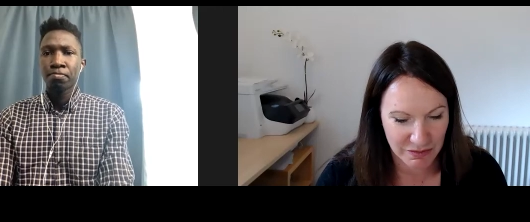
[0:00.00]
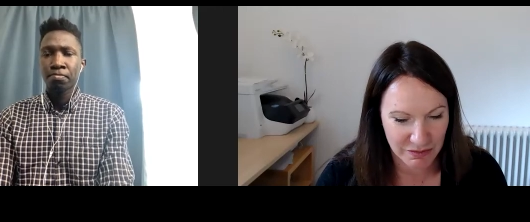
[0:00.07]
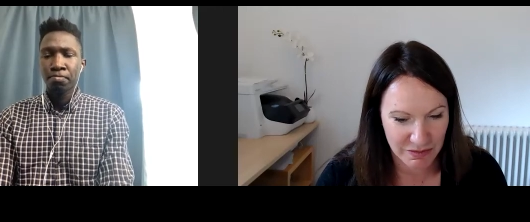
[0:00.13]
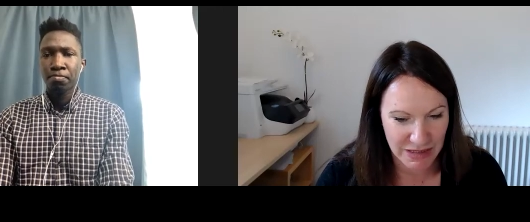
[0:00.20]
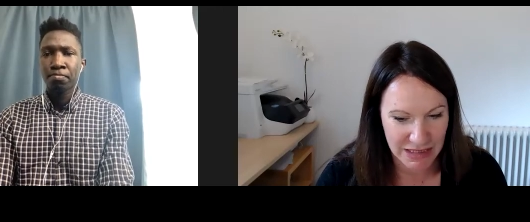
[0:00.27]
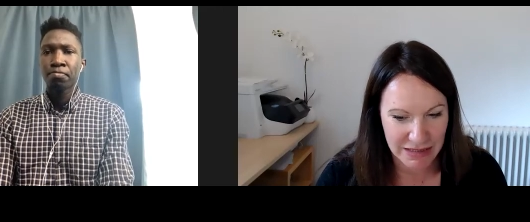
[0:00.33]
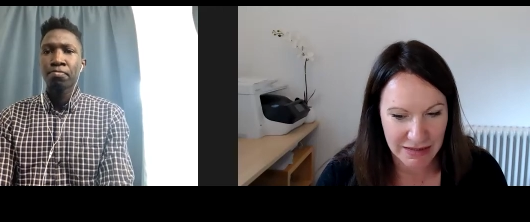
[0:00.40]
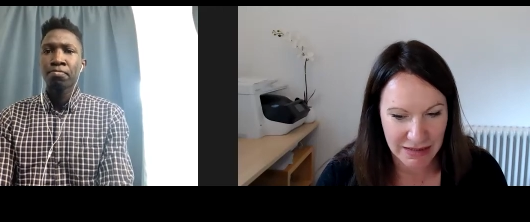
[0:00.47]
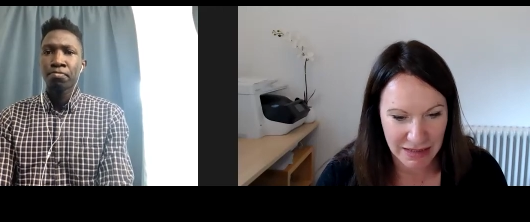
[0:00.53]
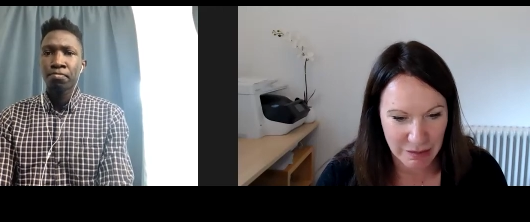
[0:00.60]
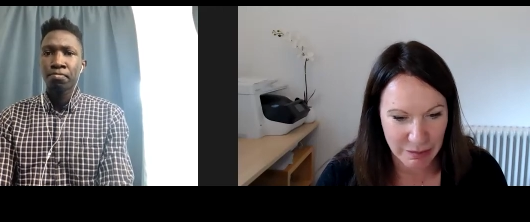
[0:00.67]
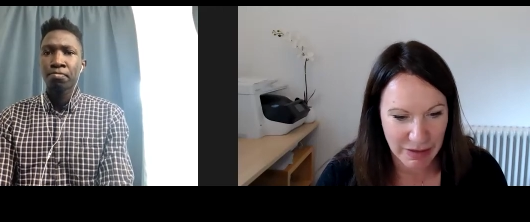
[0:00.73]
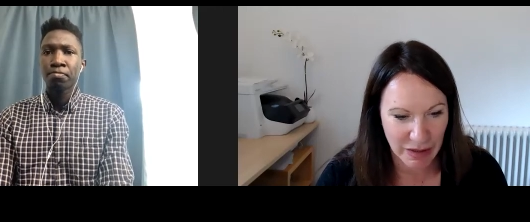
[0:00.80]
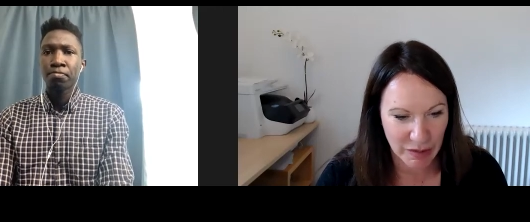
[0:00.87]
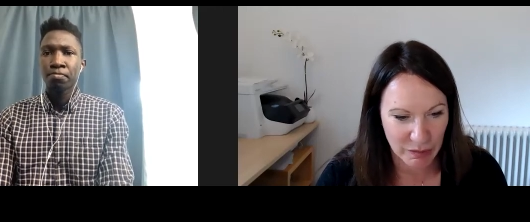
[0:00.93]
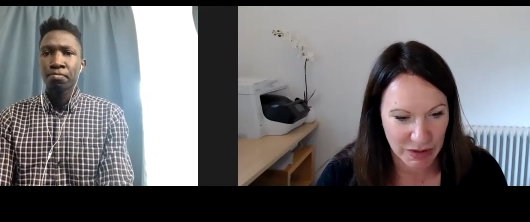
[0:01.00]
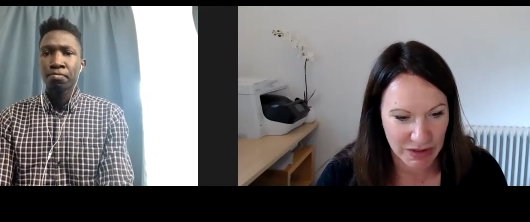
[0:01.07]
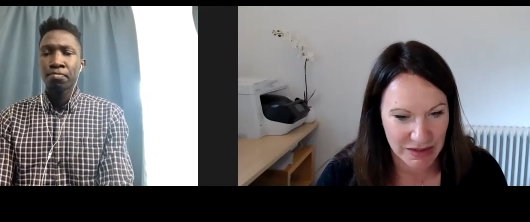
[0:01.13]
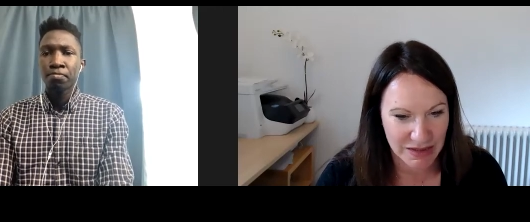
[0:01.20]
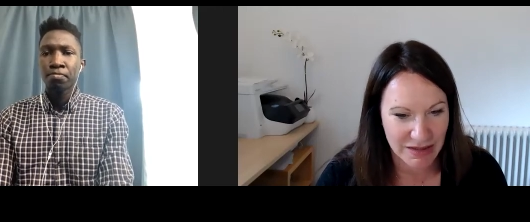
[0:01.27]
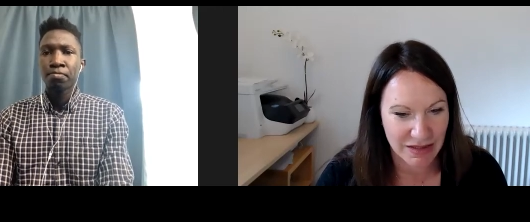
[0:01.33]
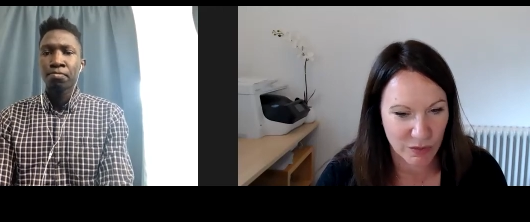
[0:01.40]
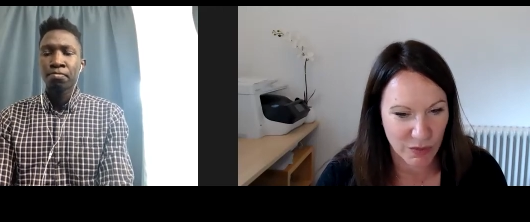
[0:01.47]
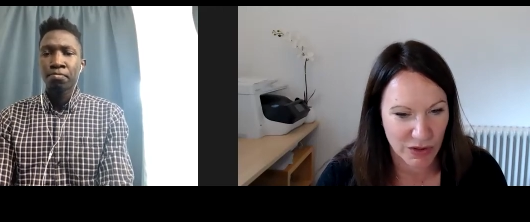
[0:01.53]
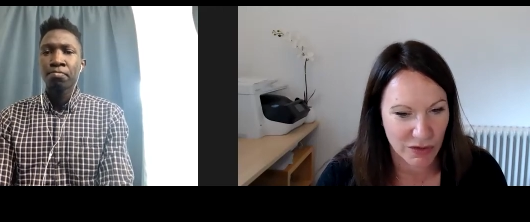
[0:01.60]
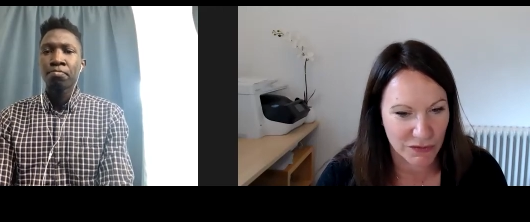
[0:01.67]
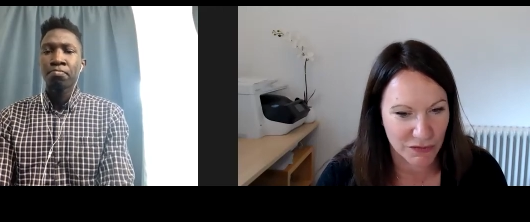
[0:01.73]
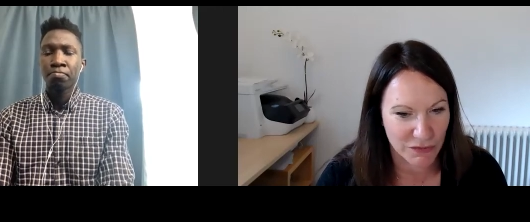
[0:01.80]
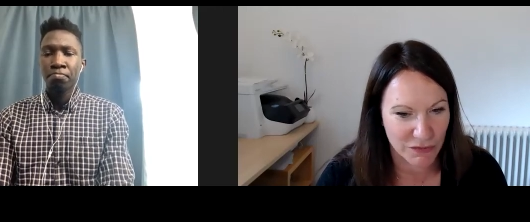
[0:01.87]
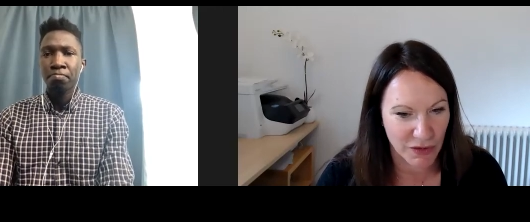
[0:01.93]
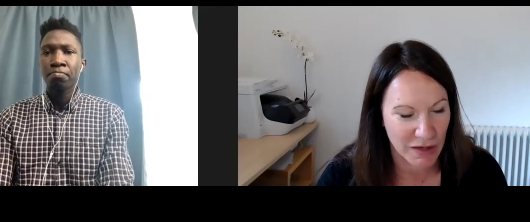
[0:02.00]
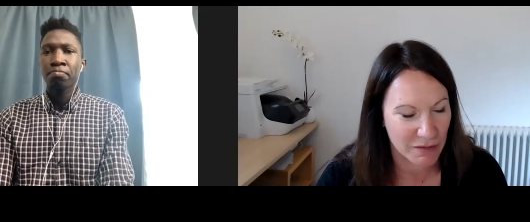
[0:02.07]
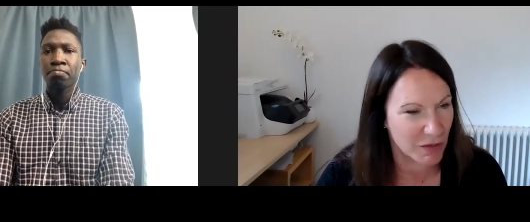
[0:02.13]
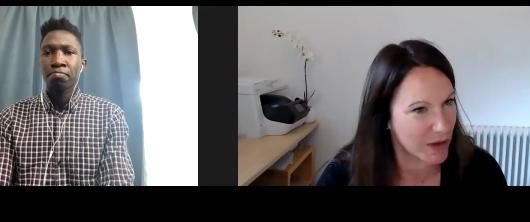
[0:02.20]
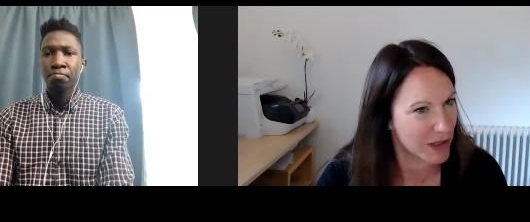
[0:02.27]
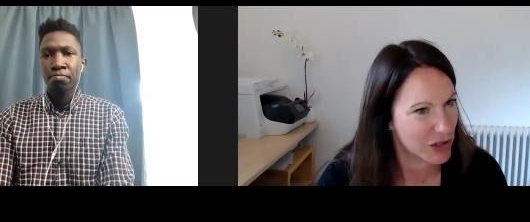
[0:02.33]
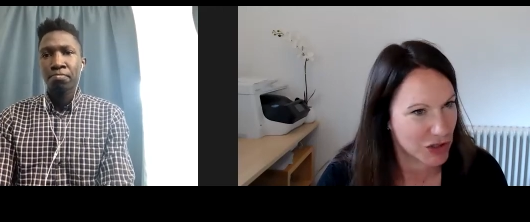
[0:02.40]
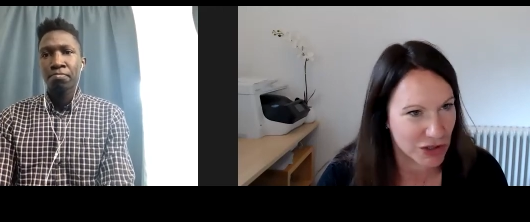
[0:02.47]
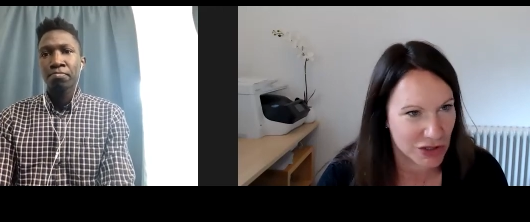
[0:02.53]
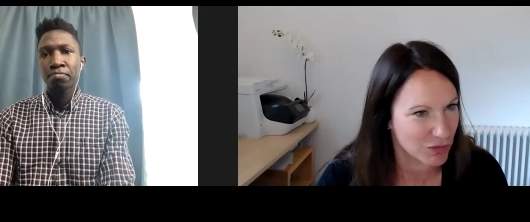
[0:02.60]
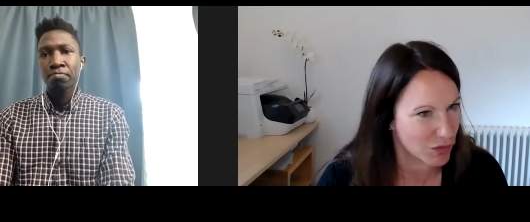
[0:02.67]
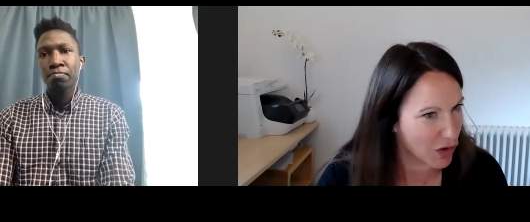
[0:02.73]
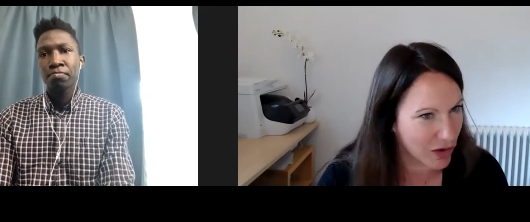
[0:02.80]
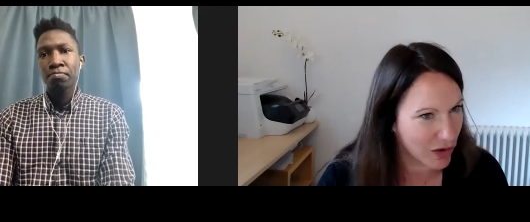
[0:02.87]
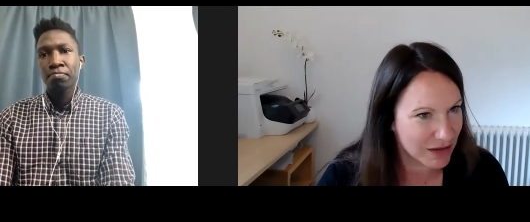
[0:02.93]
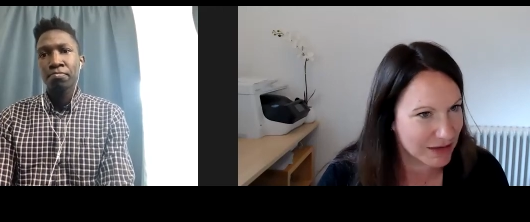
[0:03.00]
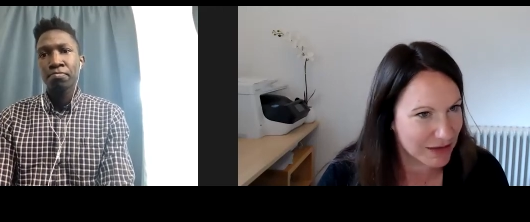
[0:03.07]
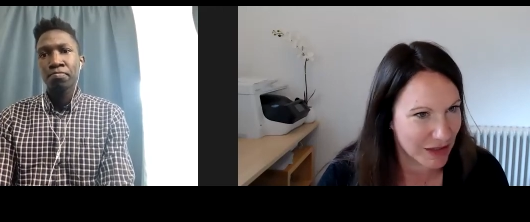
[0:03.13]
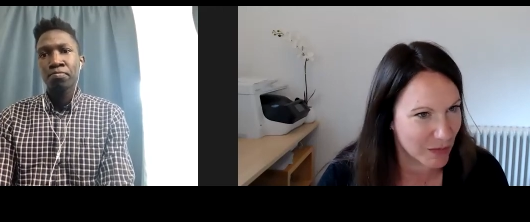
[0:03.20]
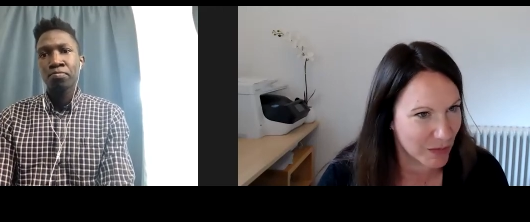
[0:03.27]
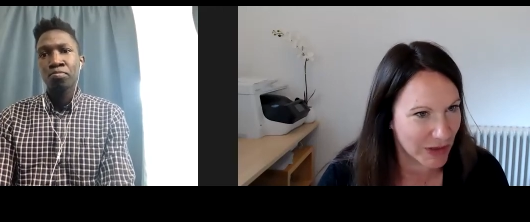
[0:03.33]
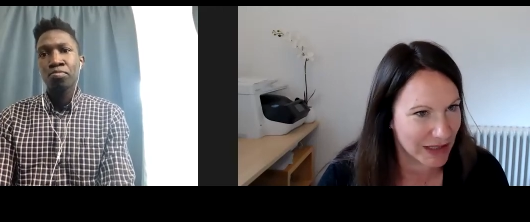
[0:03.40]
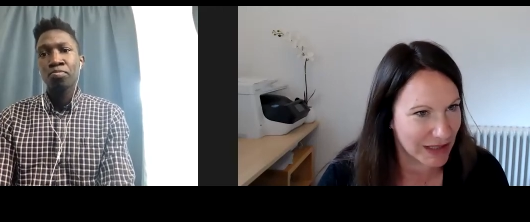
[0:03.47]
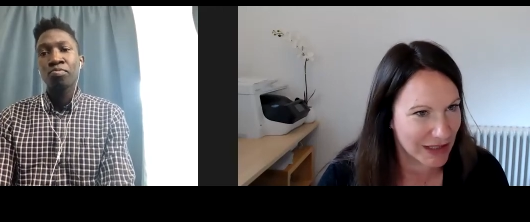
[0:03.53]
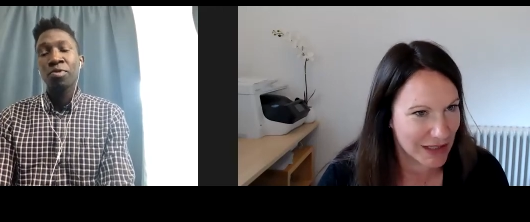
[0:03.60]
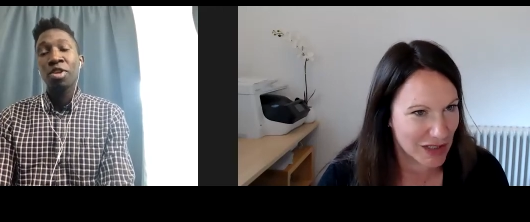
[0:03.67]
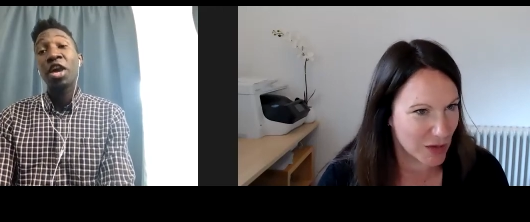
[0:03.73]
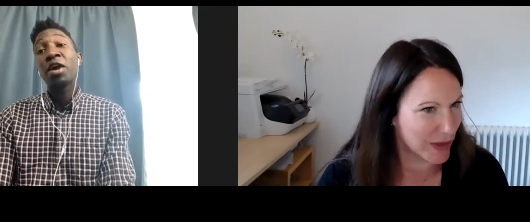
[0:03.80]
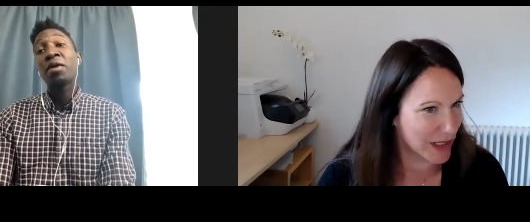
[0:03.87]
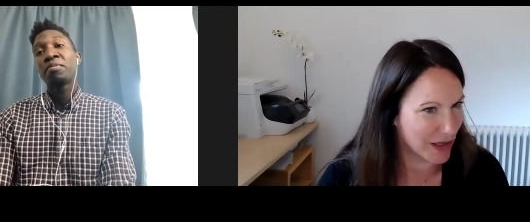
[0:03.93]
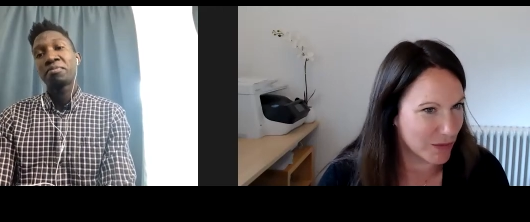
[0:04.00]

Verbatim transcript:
Speaker 1: need to think about because I think we often mm-hmm. frame questions wrong, don't we? Yeah.